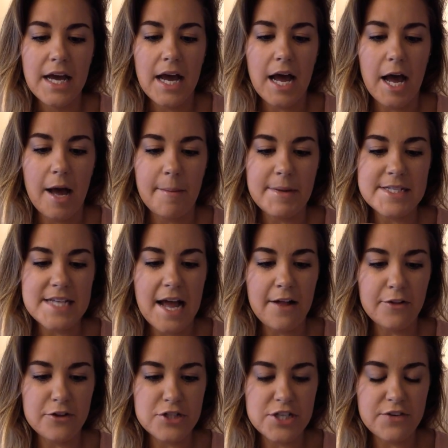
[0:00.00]
It's
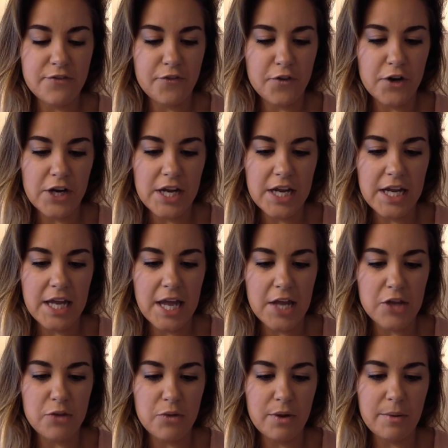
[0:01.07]
allergen free,
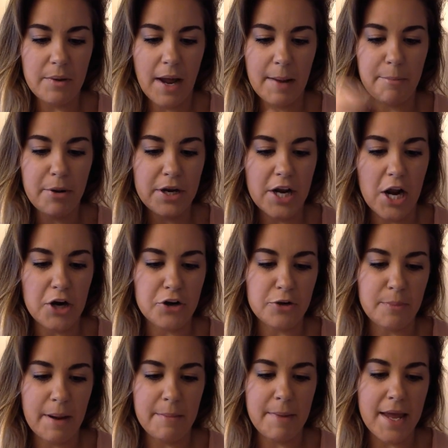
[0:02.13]
and I put it under
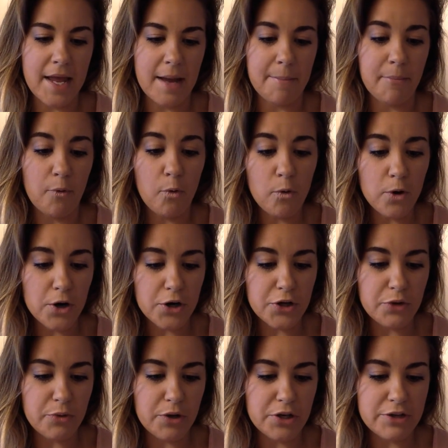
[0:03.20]
my makeup, or
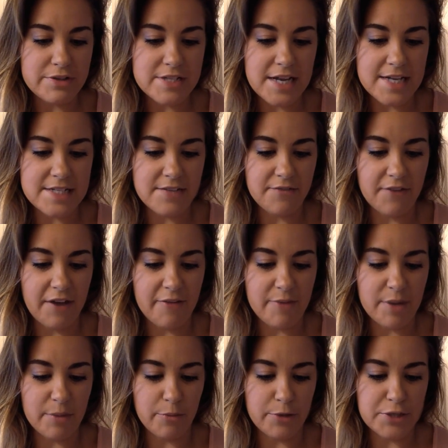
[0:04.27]
you can use it as a
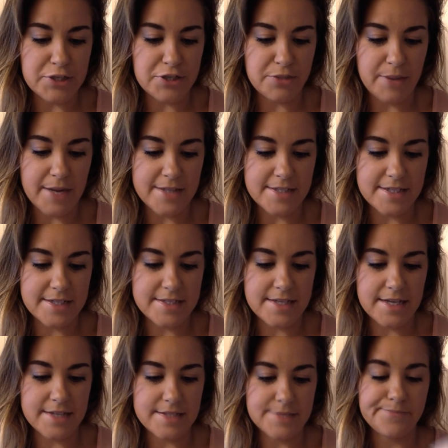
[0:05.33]
5-minute moisture mask, it
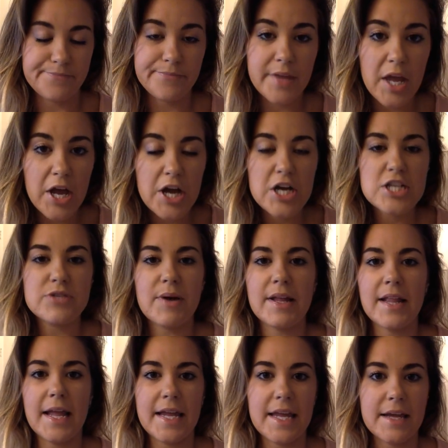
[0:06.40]
says. So I
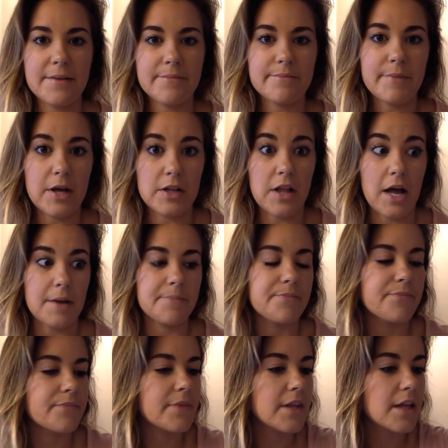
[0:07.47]
like it a lot.
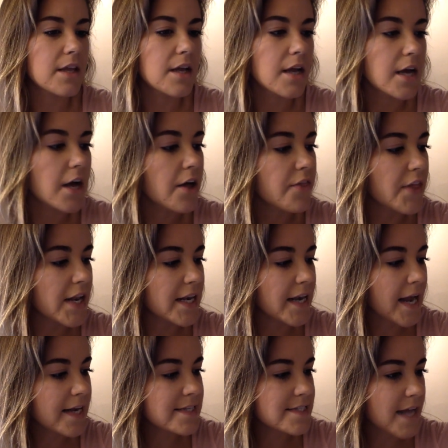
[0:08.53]
The
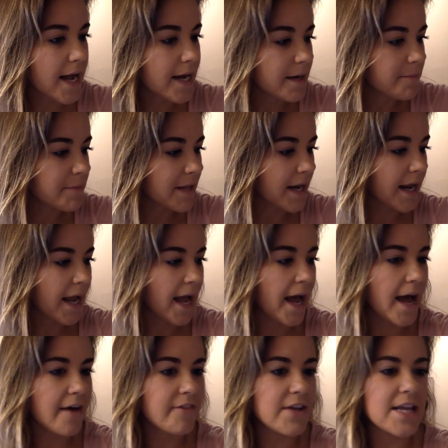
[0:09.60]
next item that I
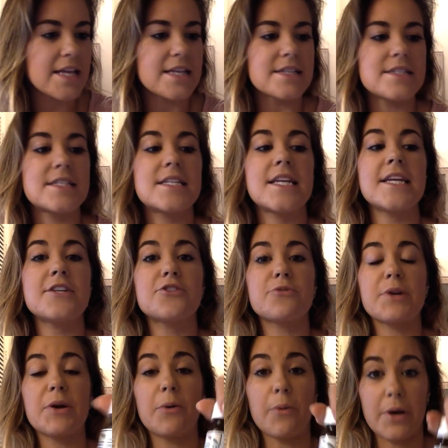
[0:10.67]
have is tea
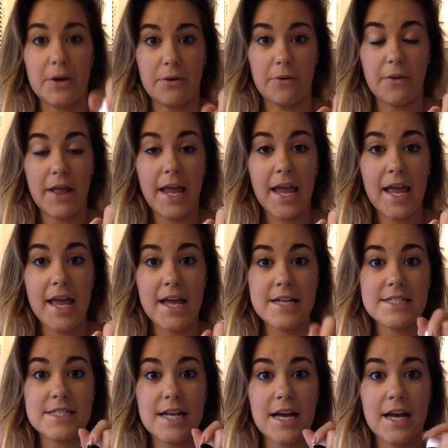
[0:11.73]
tree oil, and